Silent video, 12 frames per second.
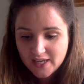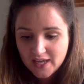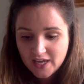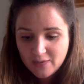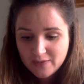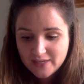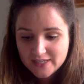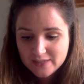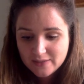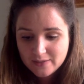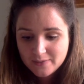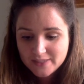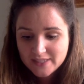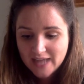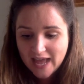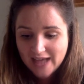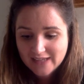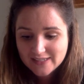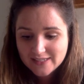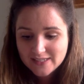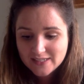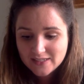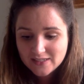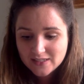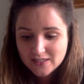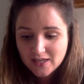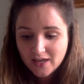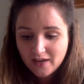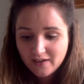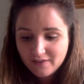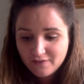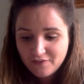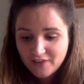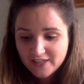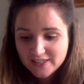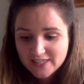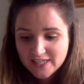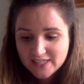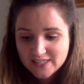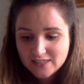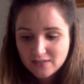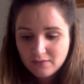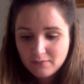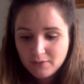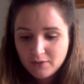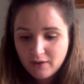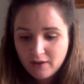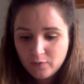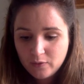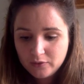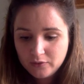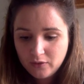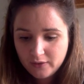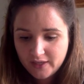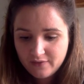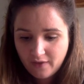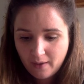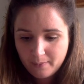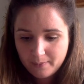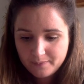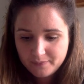It was an accident. I can fix this." McGregor will not give up.